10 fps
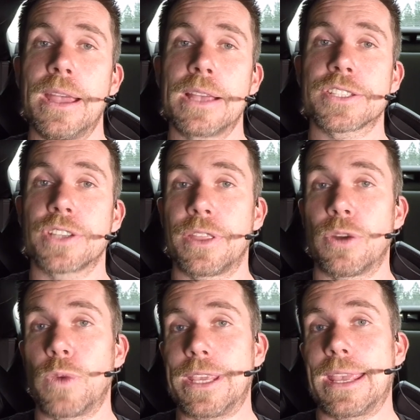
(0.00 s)
so
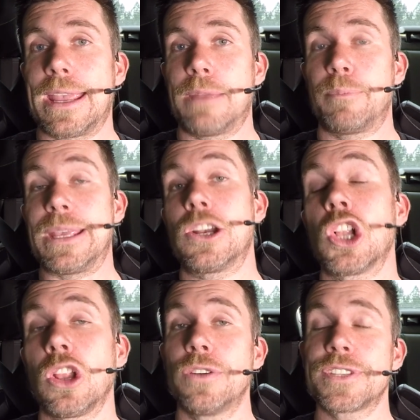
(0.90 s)
that we can be
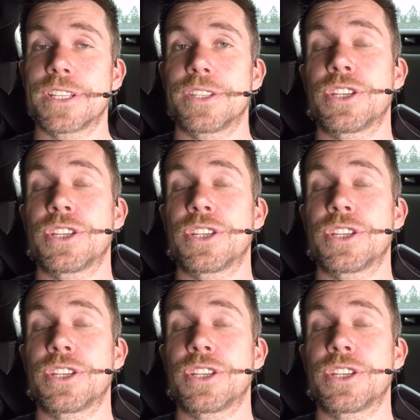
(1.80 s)
closer